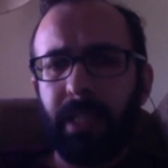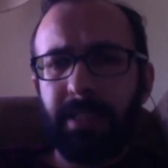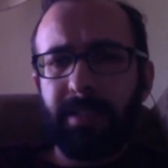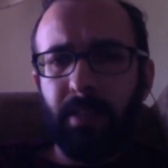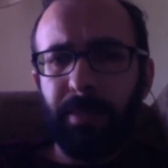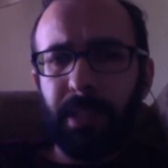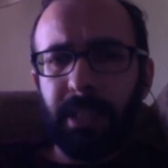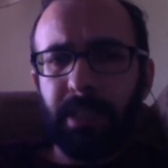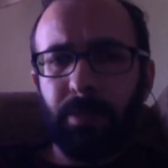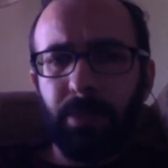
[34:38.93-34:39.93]
It's
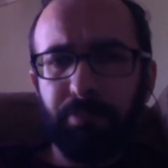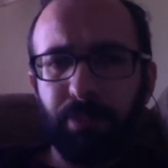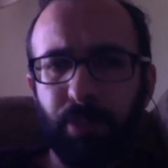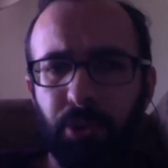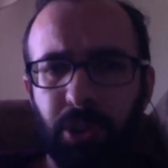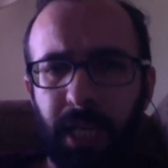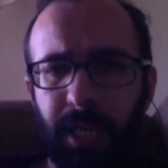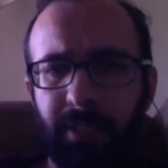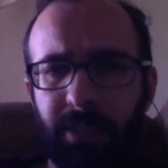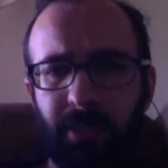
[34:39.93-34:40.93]
something that we
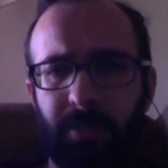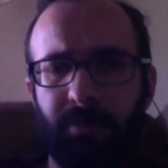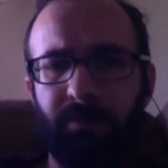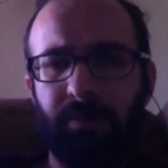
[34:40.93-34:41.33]
project